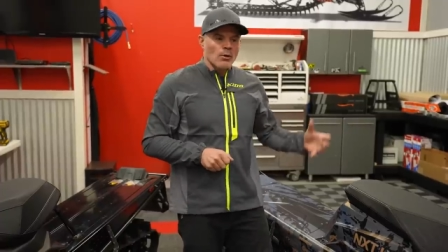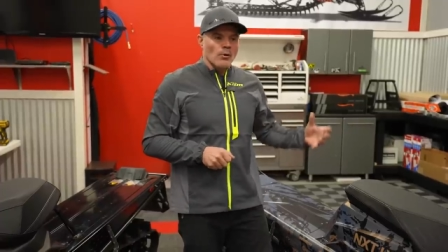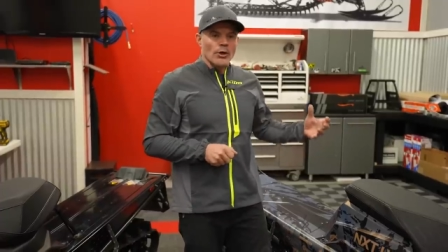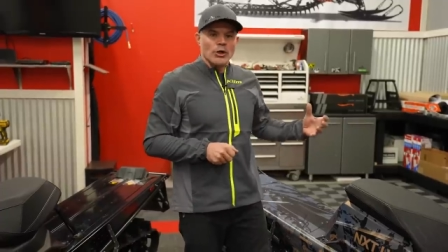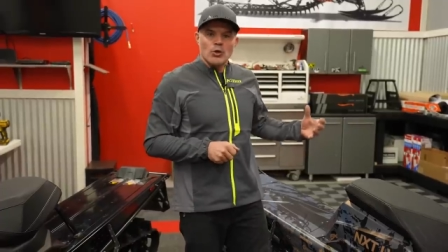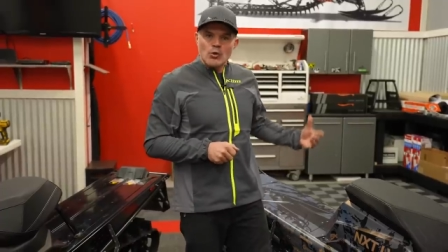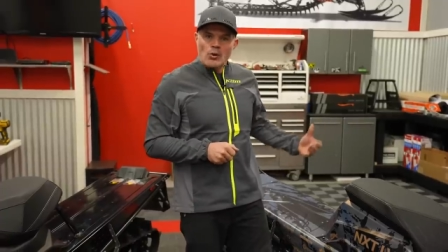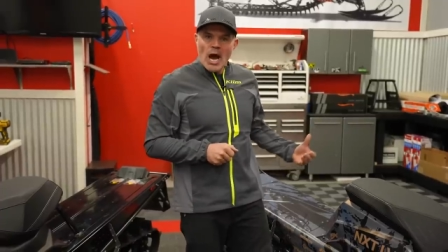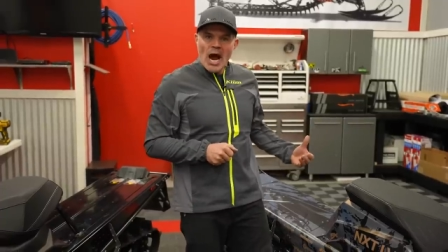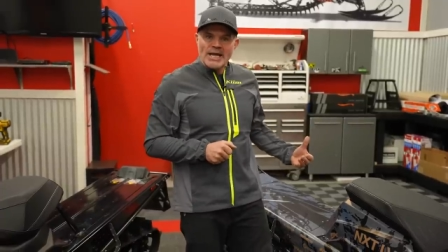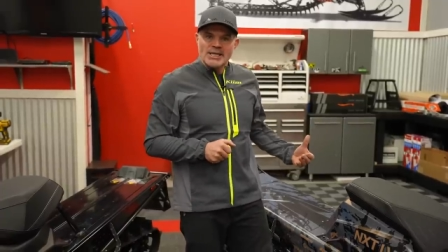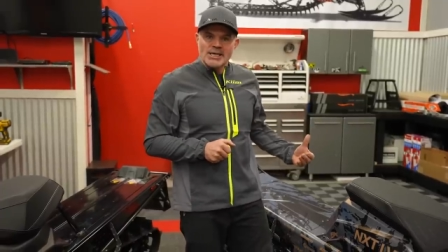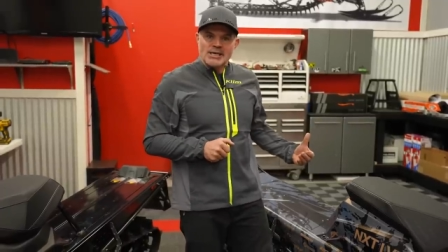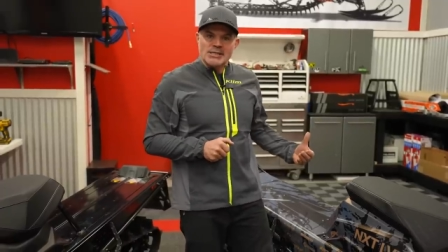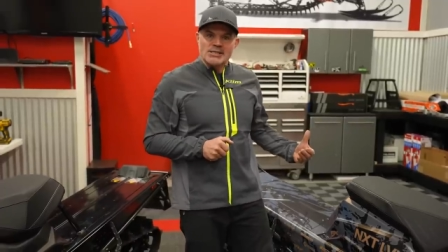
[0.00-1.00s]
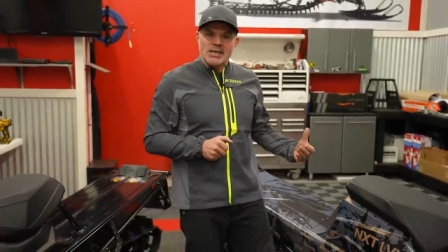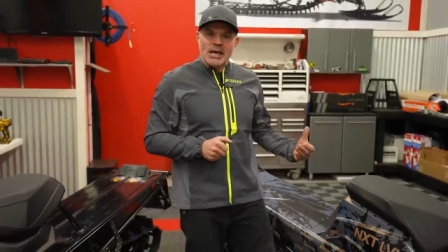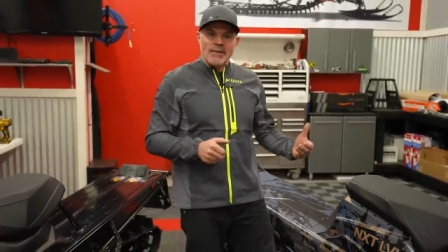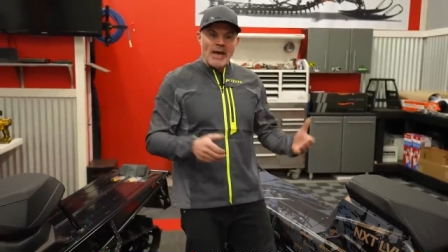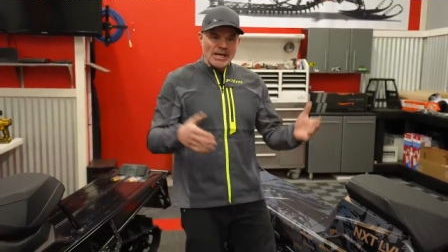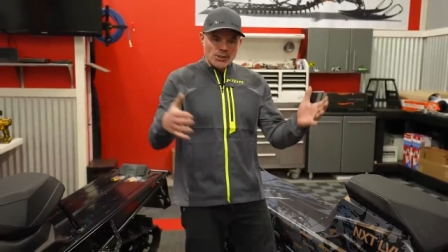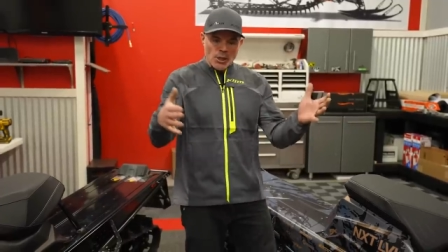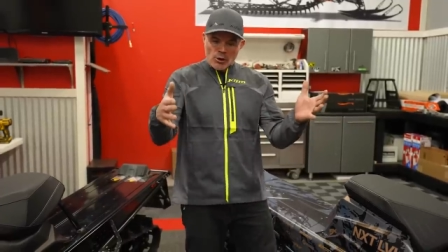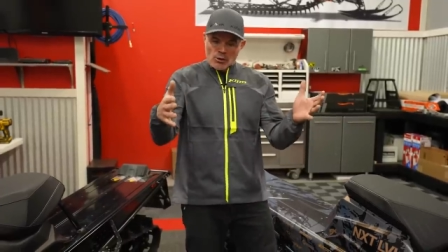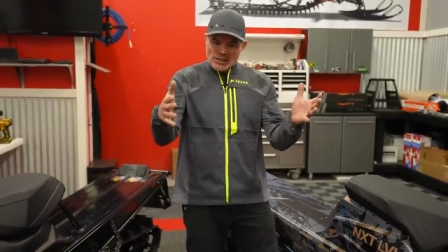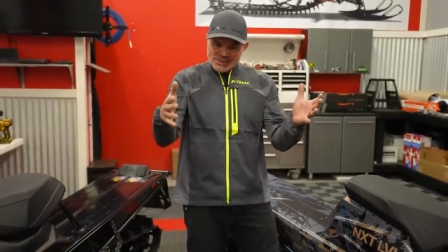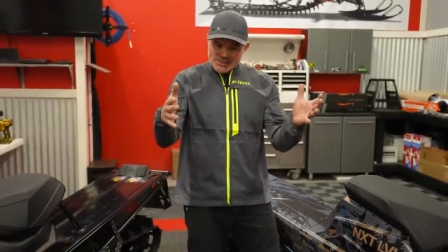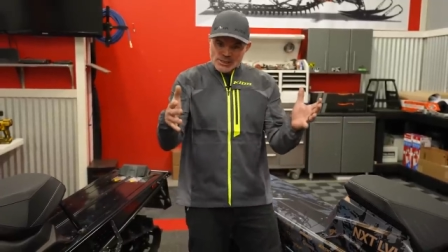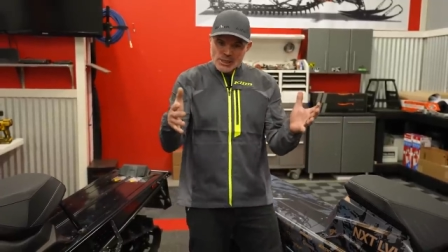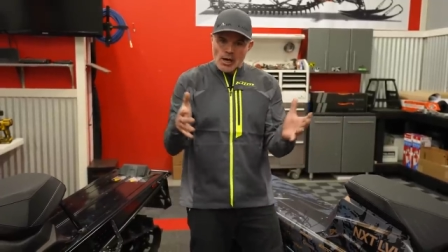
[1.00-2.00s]
When you ride this and that tunnel
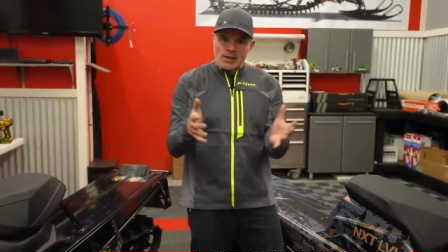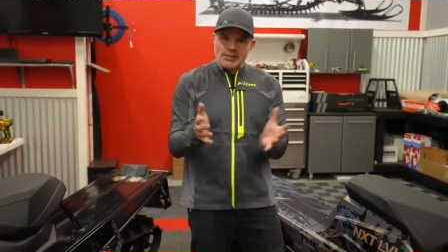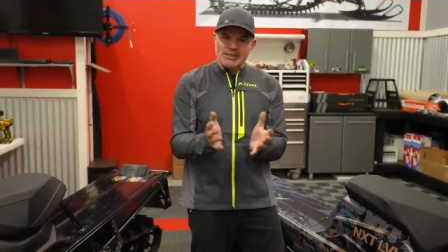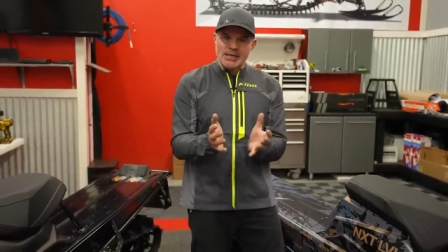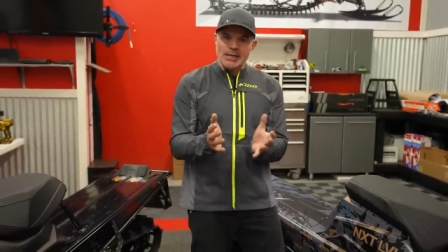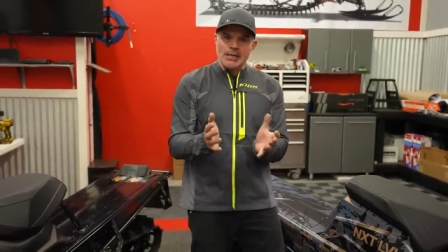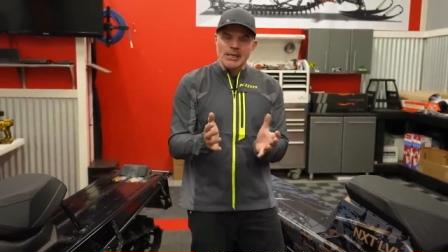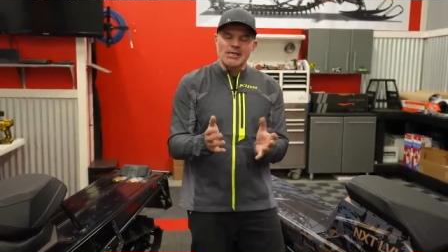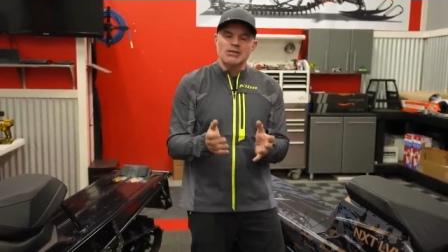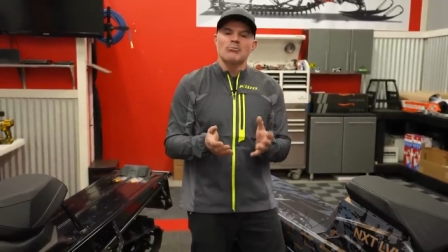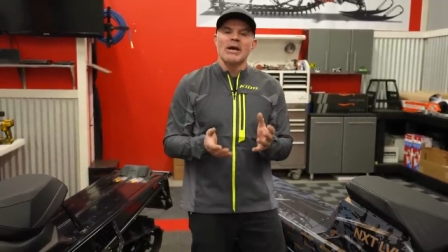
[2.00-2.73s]
is tucked in and it's